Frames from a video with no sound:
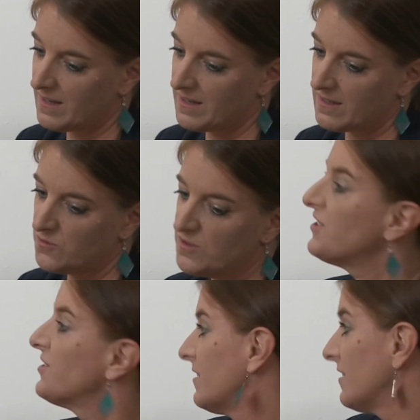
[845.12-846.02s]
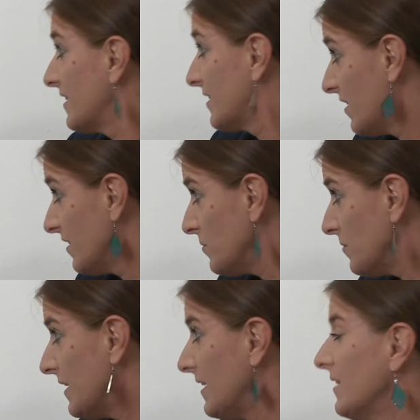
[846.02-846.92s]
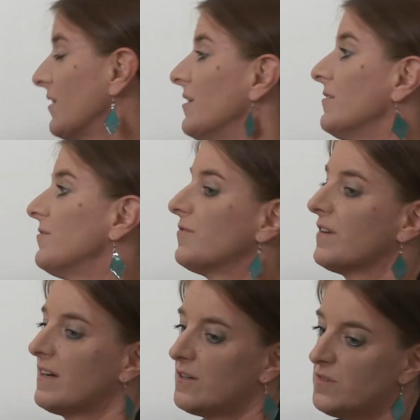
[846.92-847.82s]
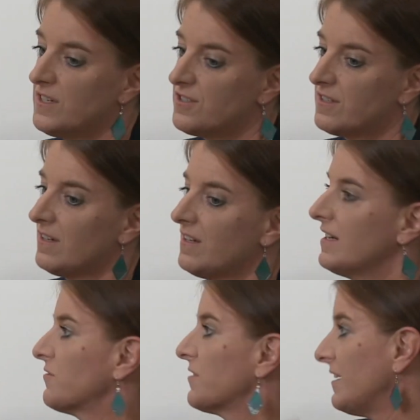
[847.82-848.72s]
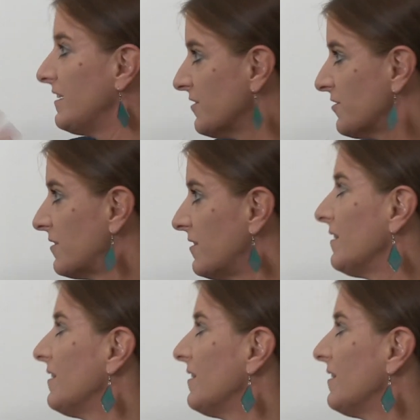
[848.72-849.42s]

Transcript: regional economy, of regional agricultural